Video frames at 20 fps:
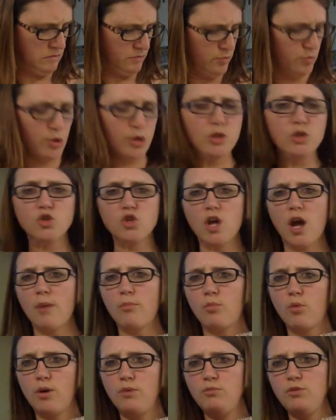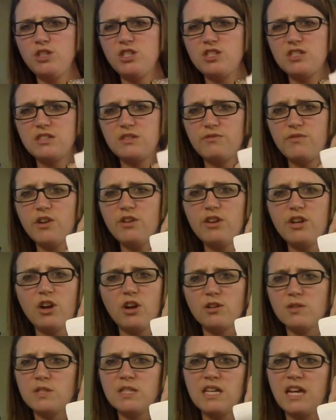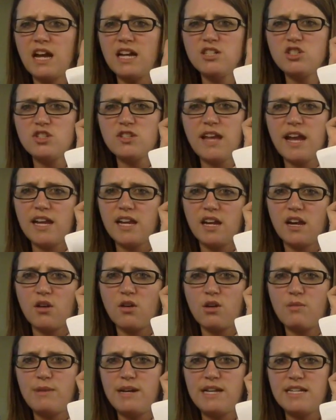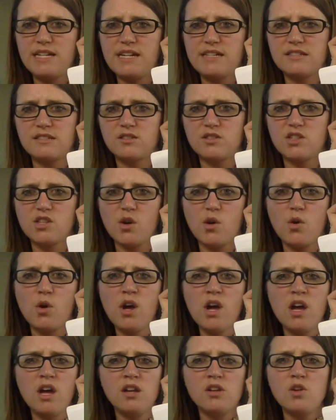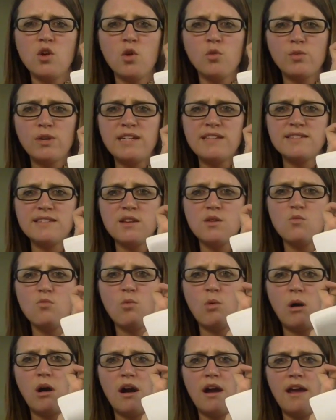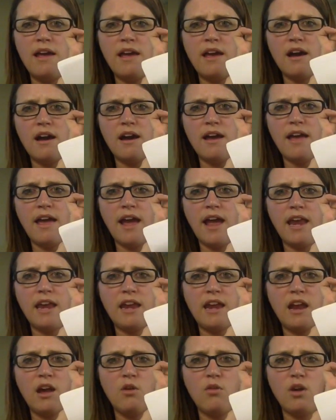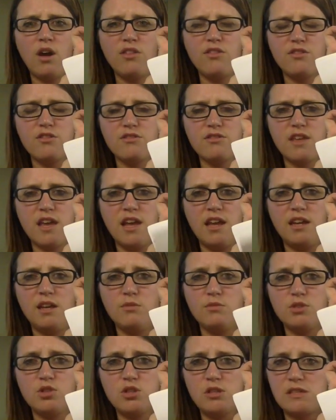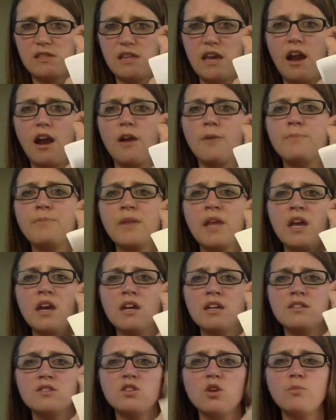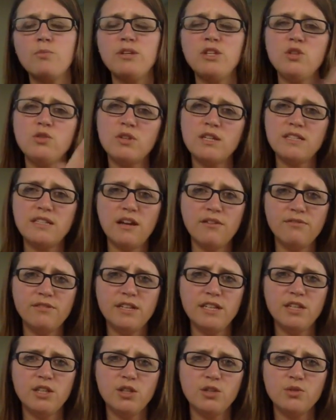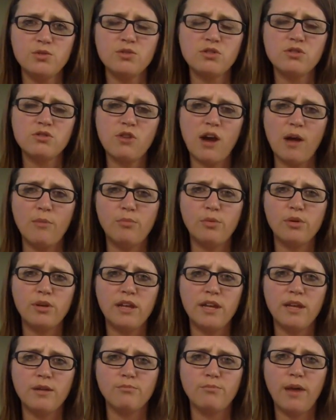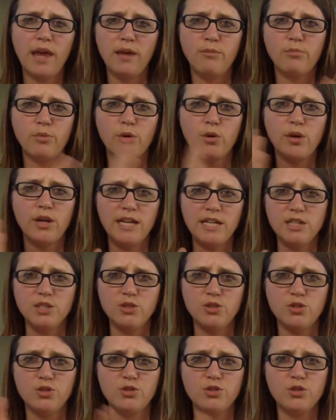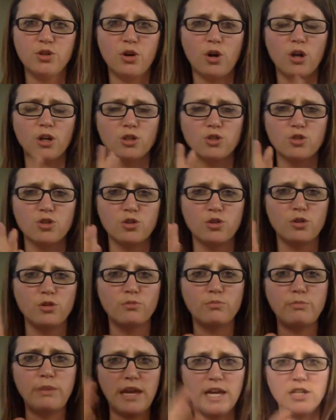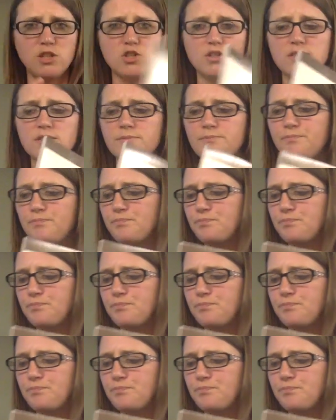print shop one, which is very artsy. I just had it on my desk, so no reason why I had it out other than it was just there. So, but you could definitely use scrapbooking paper into your art journal pages.